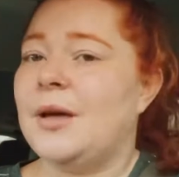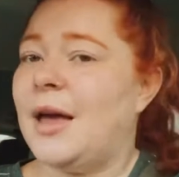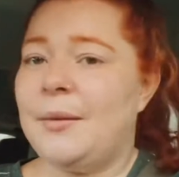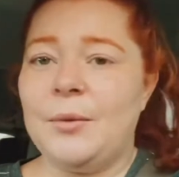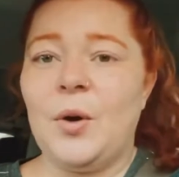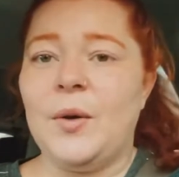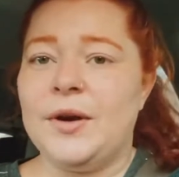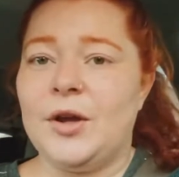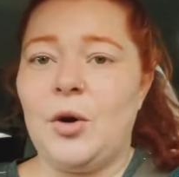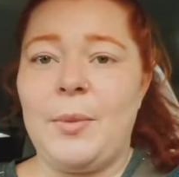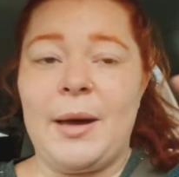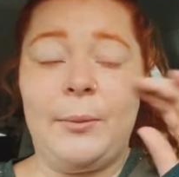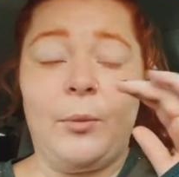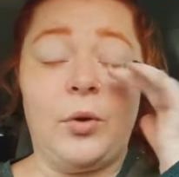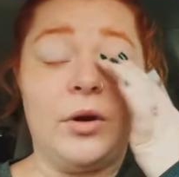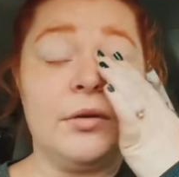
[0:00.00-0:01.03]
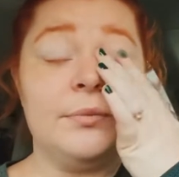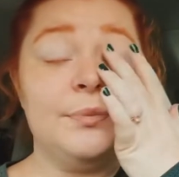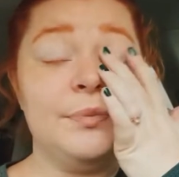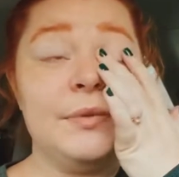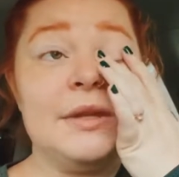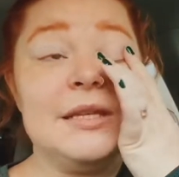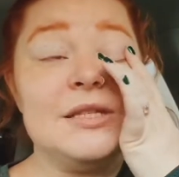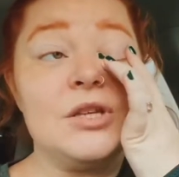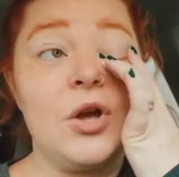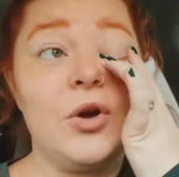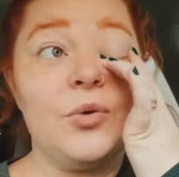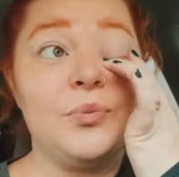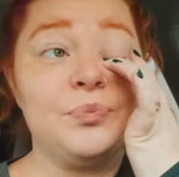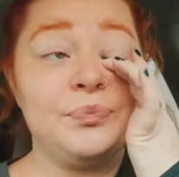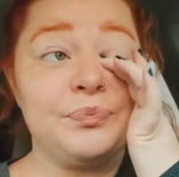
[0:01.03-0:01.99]
going to go buy more.
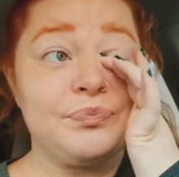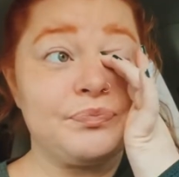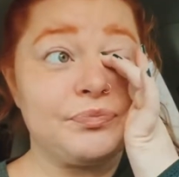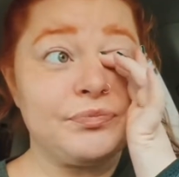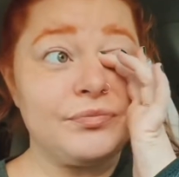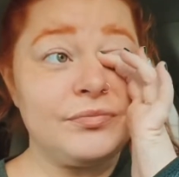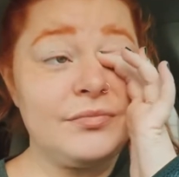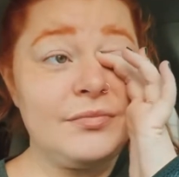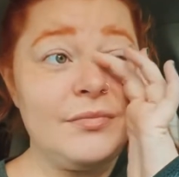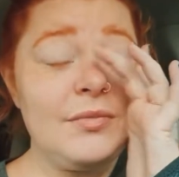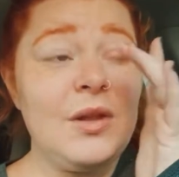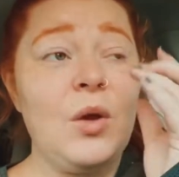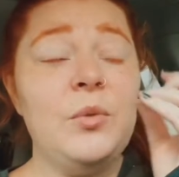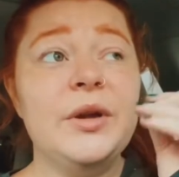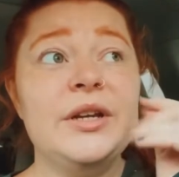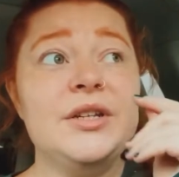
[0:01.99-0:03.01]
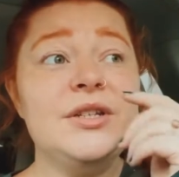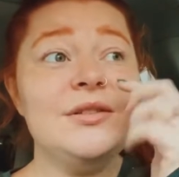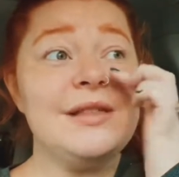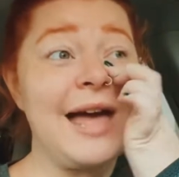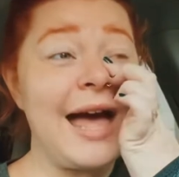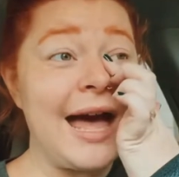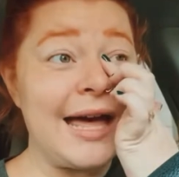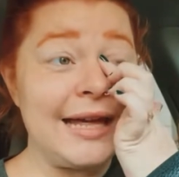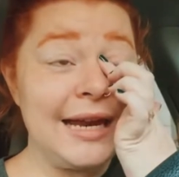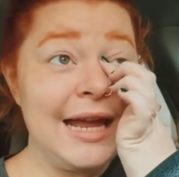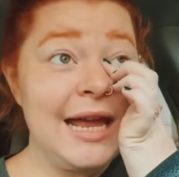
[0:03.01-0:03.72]
So we're gonna do that,